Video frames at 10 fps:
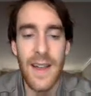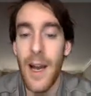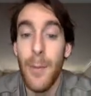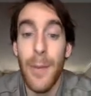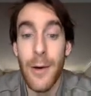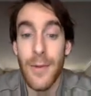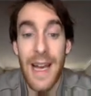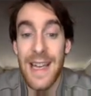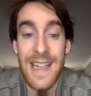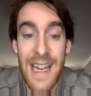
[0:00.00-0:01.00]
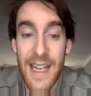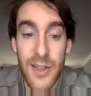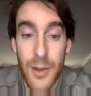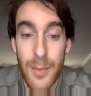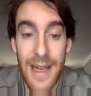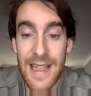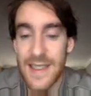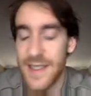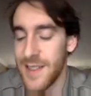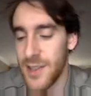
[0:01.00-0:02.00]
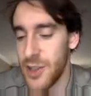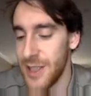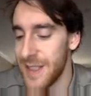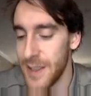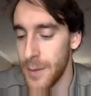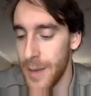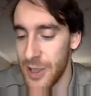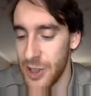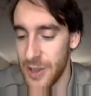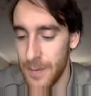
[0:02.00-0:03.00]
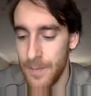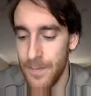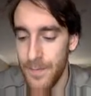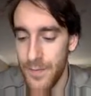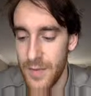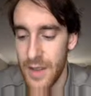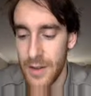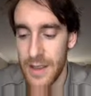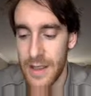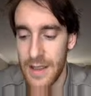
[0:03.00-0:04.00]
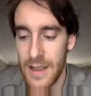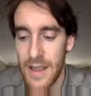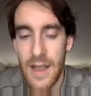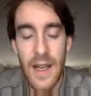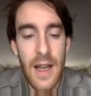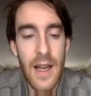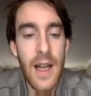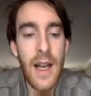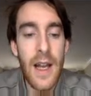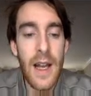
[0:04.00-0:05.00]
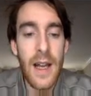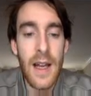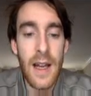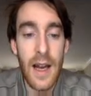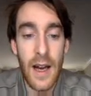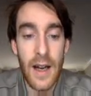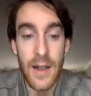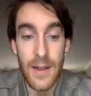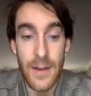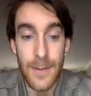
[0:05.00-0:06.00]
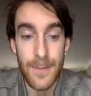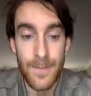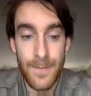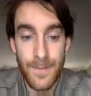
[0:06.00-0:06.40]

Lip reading: about any aches or pains. She didn't mention. Okay. And